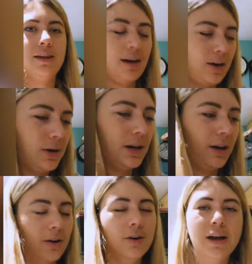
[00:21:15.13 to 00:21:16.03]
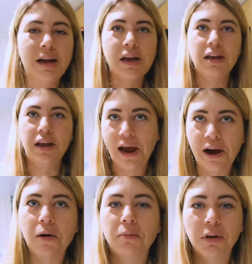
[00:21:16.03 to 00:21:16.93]
there we go.
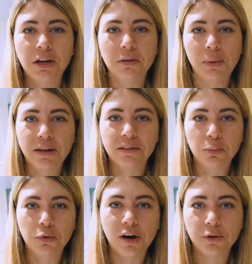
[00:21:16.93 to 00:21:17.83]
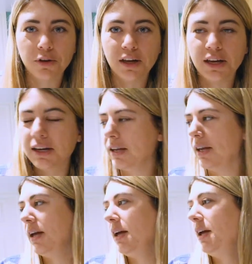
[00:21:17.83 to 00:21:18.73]
Now I'm gonna bake them properly.
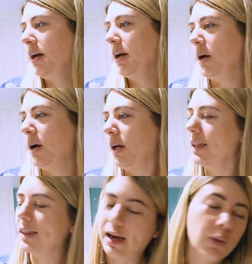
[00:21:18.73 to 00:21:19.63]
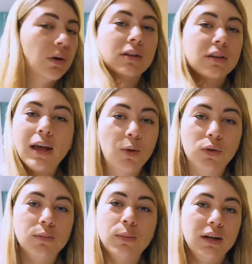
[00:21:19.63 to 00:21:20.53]
That would
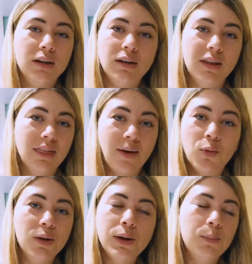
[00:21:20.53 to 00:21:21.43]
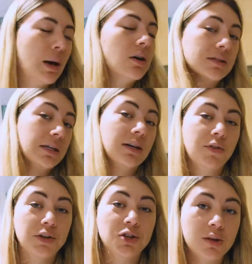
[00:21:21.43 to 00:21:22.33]
have been embarrassing if
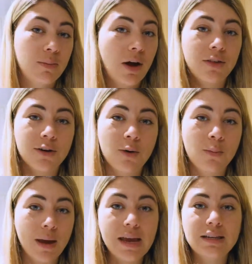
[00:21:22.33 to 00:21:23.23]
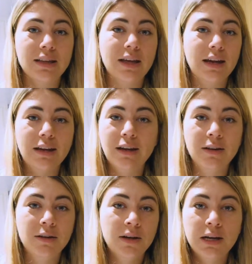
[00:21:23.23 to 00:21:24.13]
I took them out and they're all baked and then
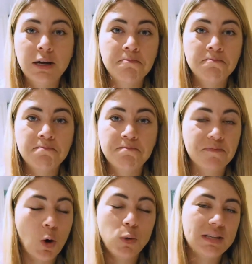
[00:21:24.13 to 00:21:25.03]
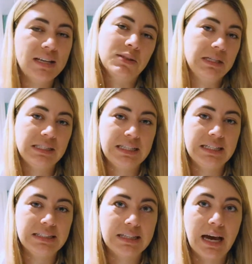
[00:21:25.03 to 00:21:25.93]
no sesame
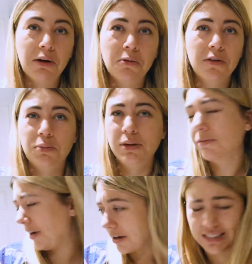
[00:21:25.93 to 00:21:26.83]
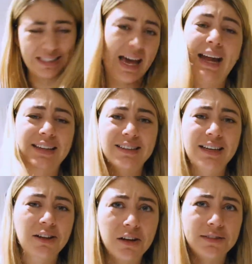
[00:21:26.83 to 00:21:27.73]
seeds. I would have been very sad because
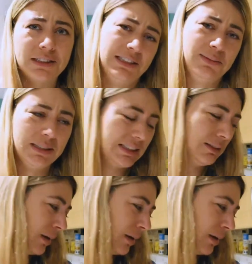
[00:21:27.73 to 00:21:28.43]
I love sesame seed